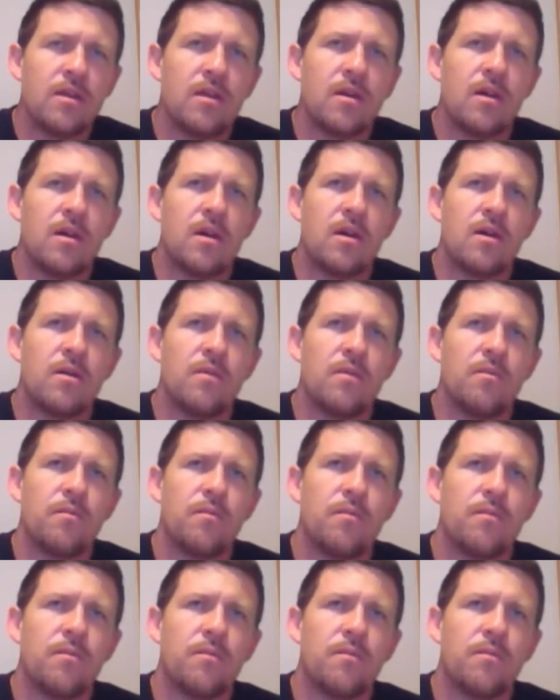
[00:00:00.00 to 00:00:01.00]
uh,
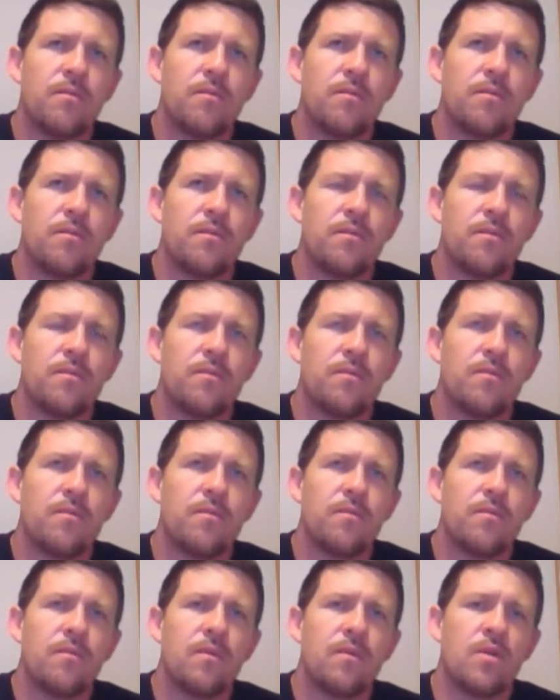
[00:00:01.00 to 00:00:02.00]

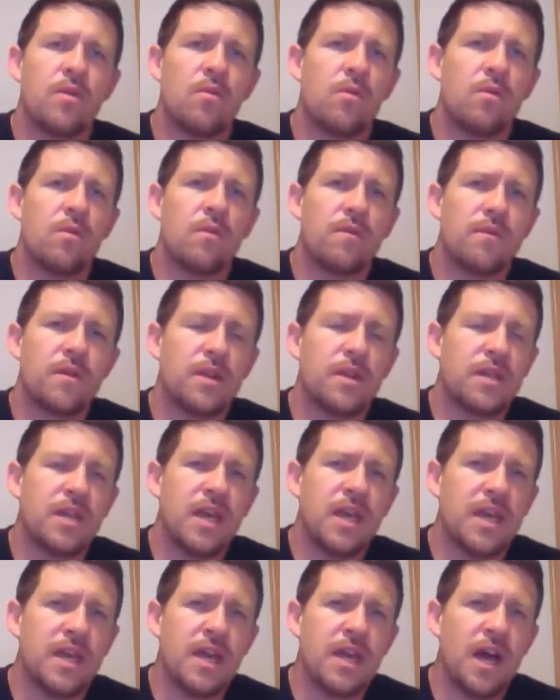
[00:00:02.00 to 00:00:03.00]
in order to
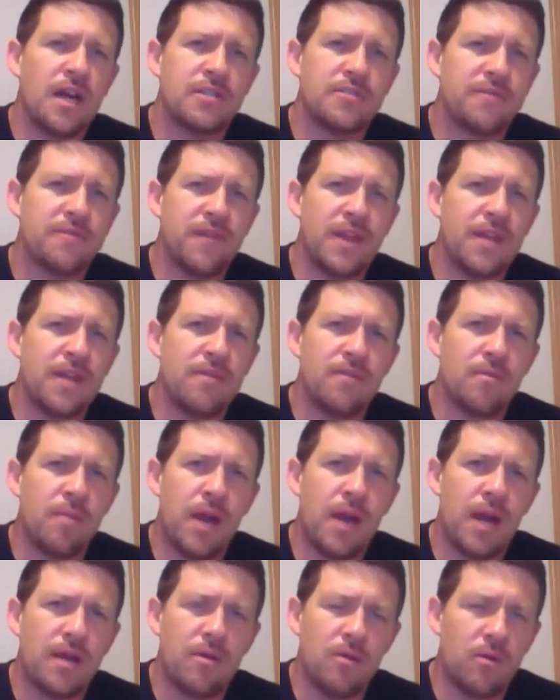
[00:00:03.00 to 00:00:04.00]
kick God's favor
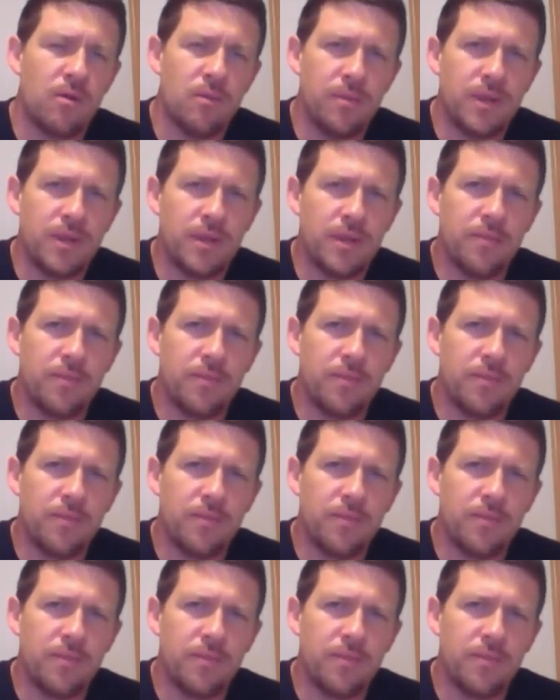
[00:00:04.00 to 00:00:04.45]
back on me.